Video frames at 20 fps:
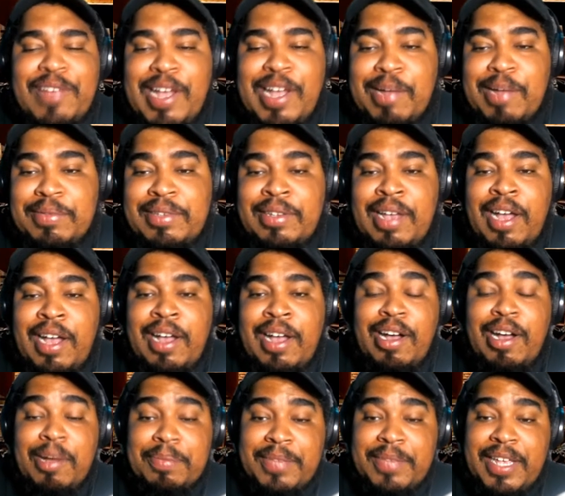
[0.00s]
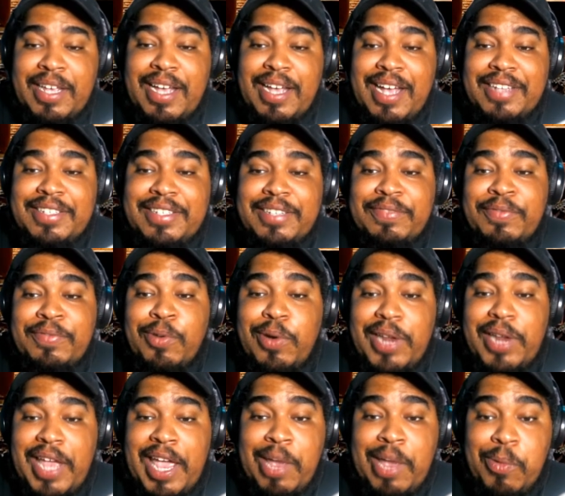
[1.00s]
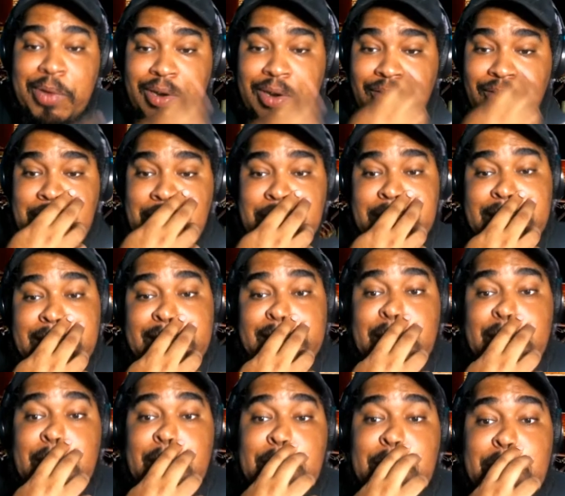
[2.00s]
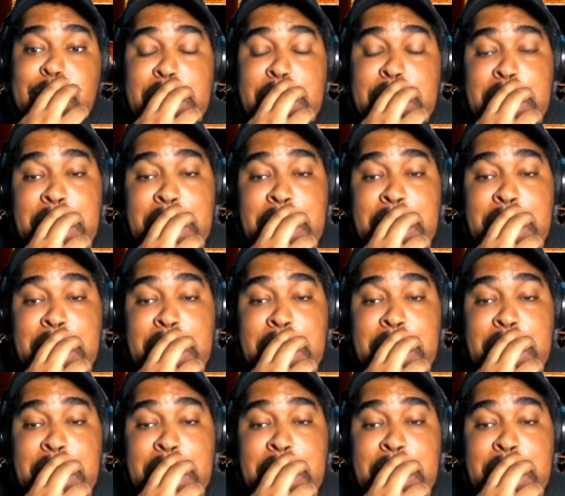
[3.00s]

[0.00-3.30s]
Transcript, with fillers: Up to, uh, update guy says 40 ain't went around against O.